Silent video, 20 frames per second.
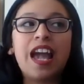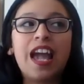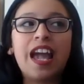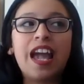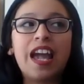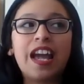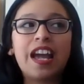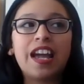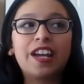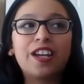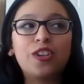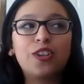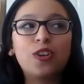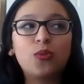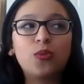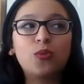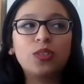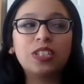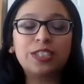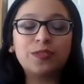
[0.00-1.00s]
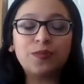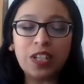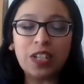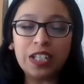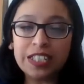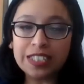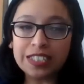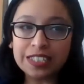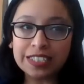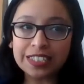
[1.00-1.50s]
And what's
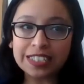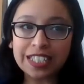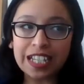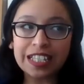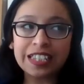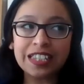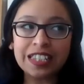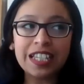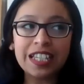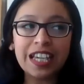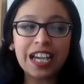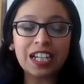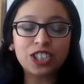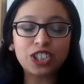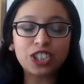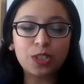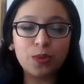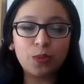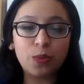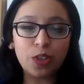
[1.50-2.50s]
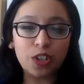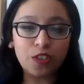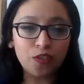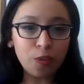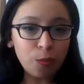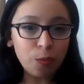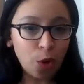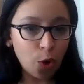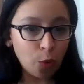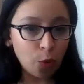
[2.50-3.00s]
funny is I think actually work
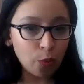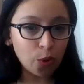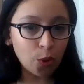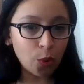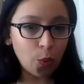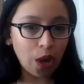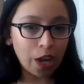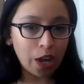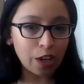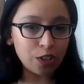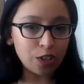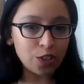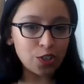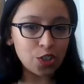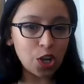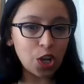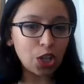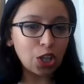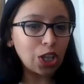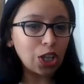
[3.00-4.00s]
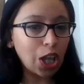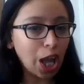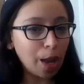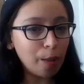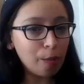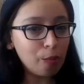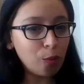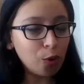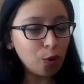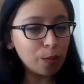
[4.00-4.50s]
from home requires a
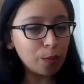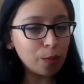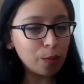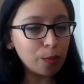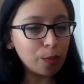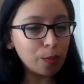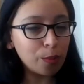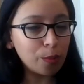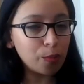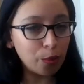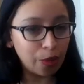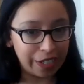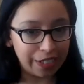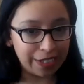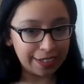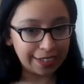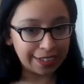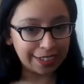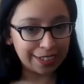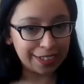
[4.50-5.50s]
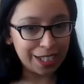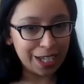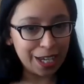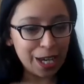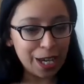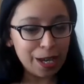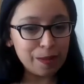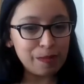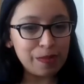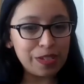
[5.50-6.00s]
lot more breaks
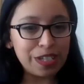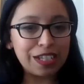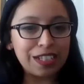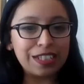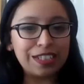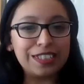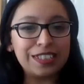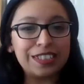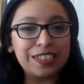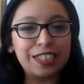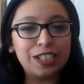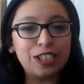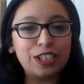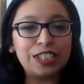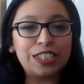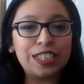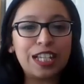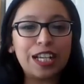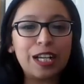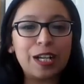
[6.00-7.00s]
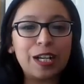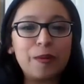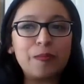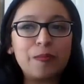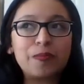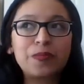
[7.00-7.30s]
because there's a